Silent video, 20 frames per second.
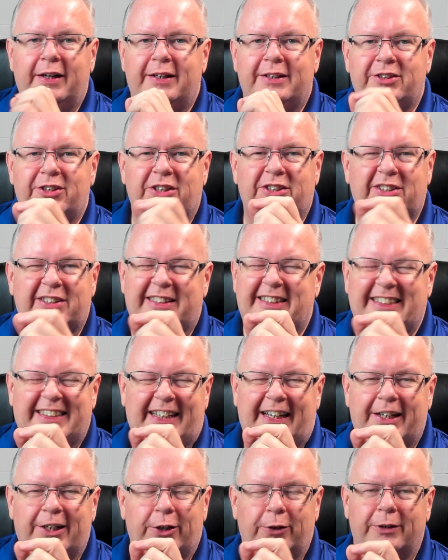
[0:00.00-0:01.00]
just,
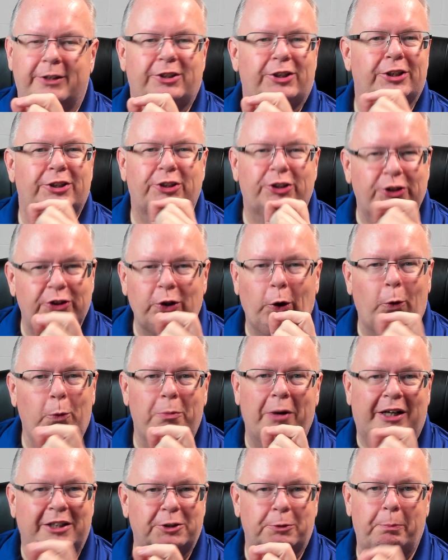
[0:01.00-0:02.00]
I don't know, it's just so
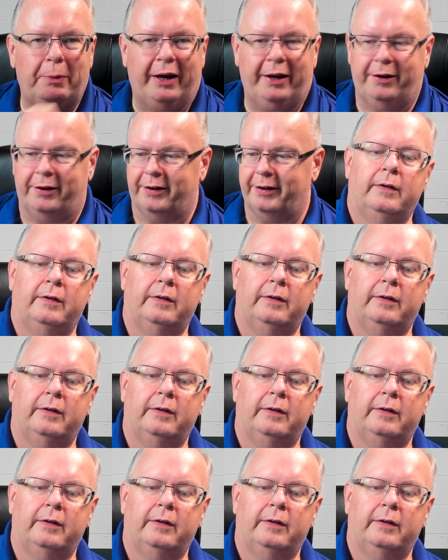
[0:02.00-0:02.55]
much better.